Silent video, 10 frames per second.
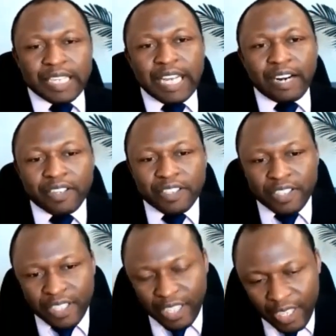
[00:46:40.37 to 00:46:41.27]

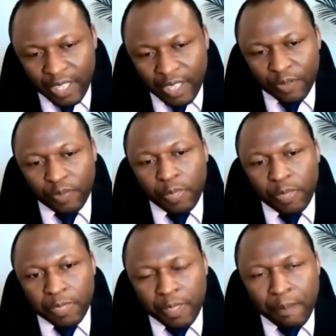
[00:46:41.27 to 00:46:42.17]
guarantee
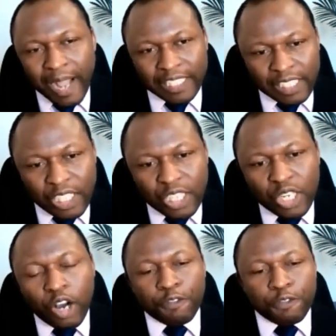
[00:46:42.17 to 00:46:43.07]
the matching
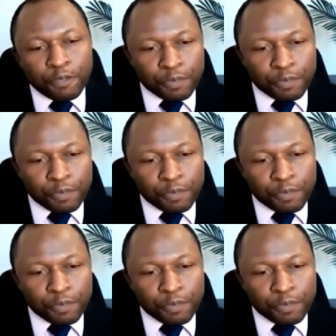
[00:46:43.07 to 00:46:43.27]
of